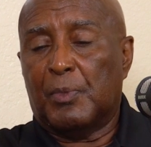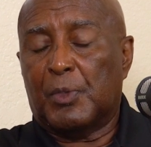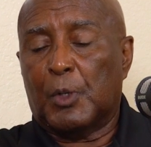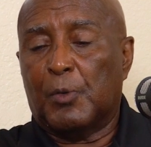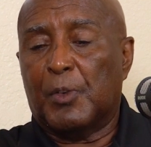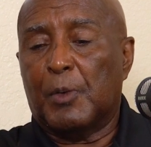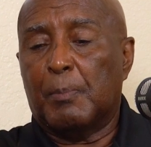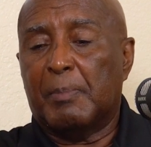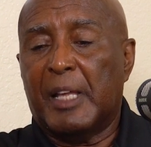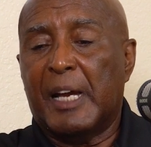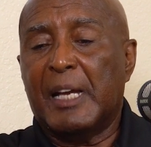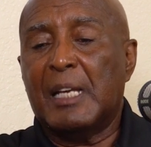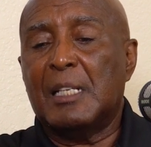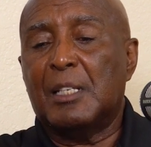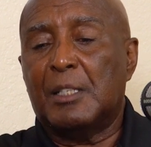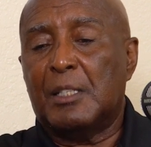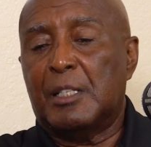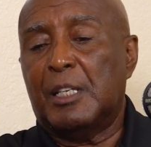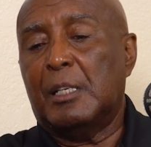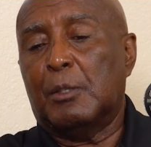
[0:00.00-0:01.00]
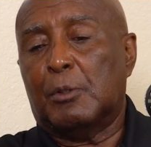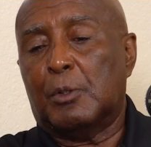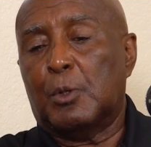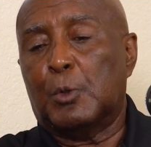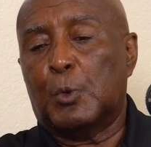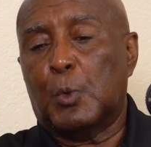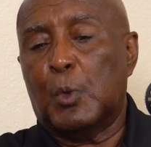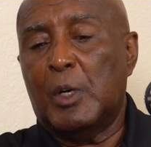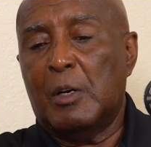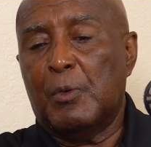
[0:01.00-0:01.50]
9 to 10th
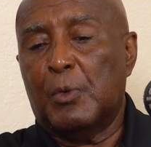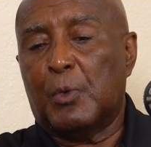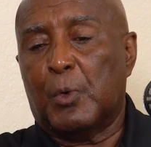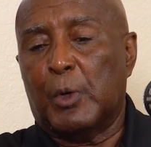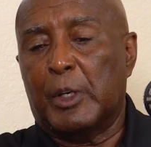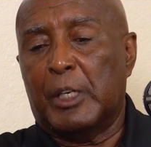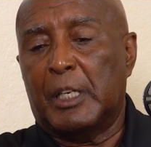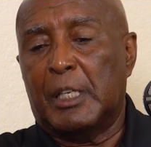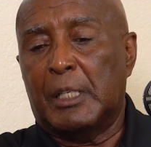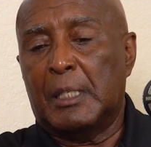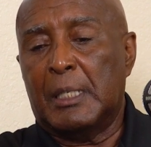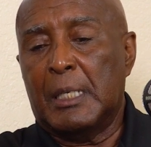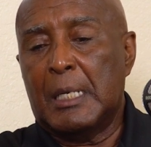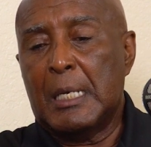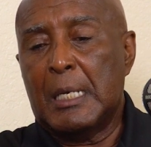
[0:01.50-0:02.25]
to 12th grade,